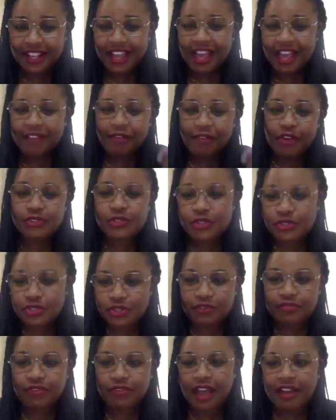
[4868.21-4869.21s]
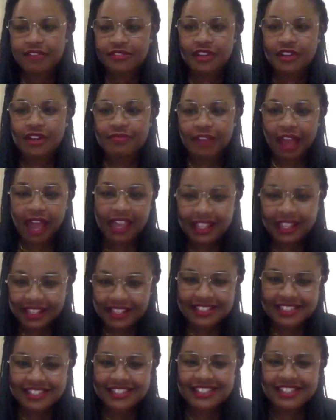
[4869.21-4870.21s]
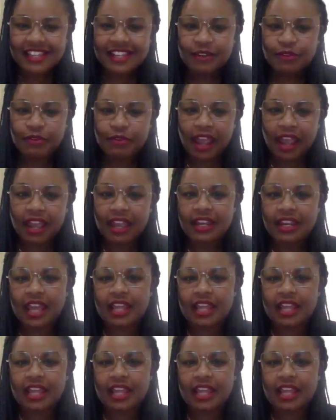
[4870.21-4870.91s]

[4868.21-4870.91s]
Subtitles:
have also survived violence, right?